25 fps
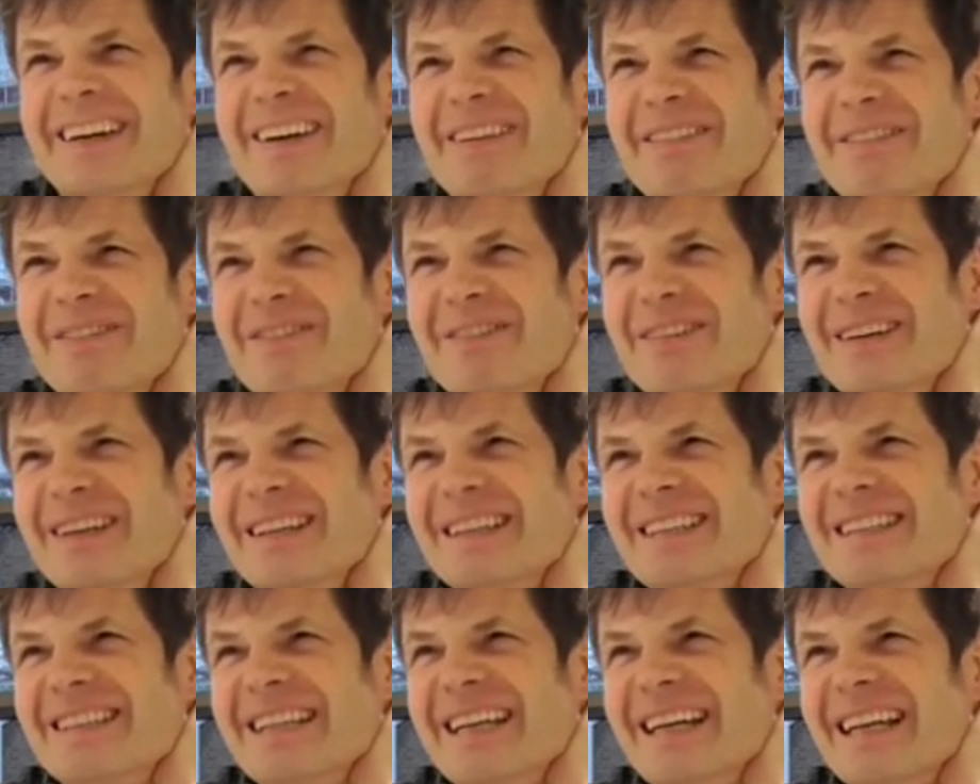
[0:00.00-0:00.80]
um,
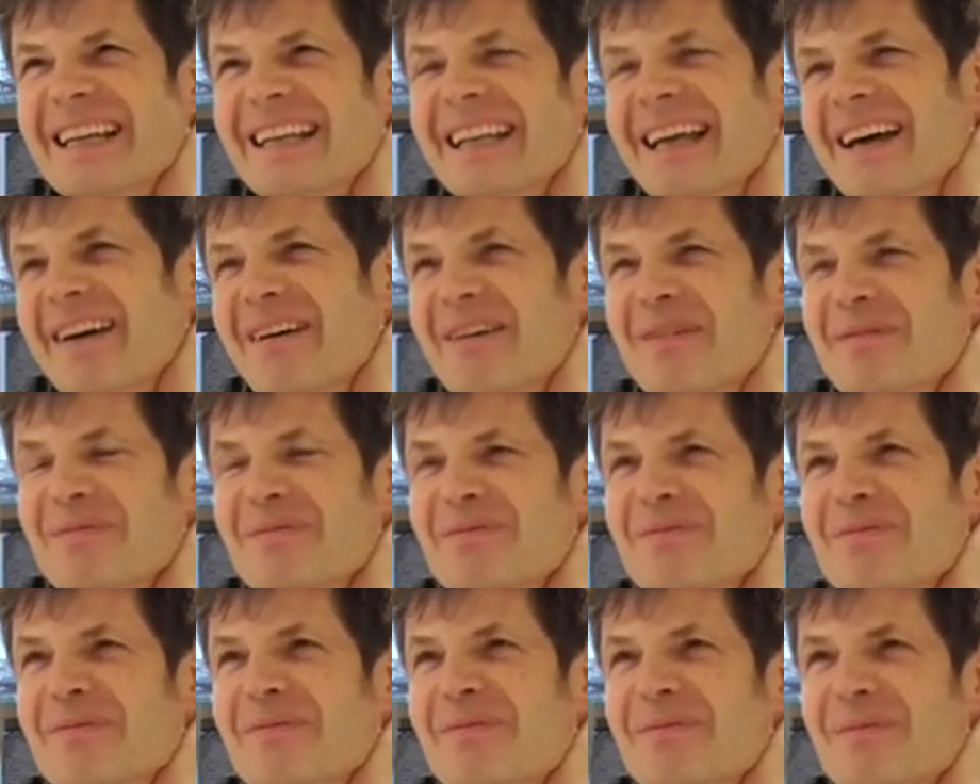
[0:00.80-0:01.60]
but uh, no,
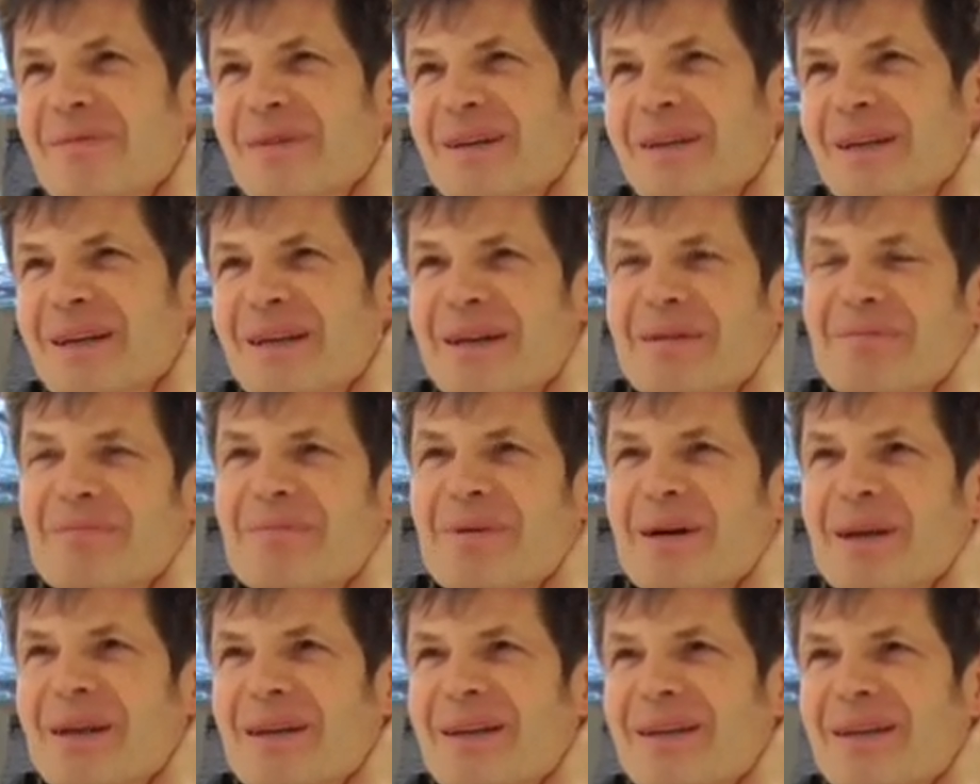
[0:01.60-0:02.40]
you know,
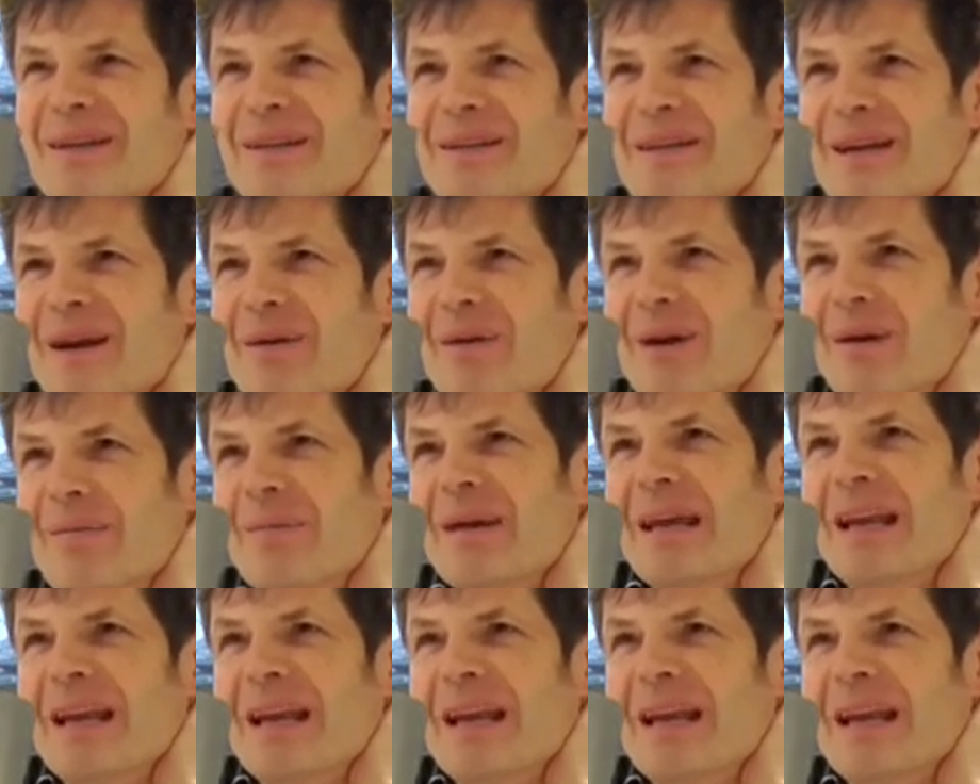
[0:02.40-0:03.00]
but you know what I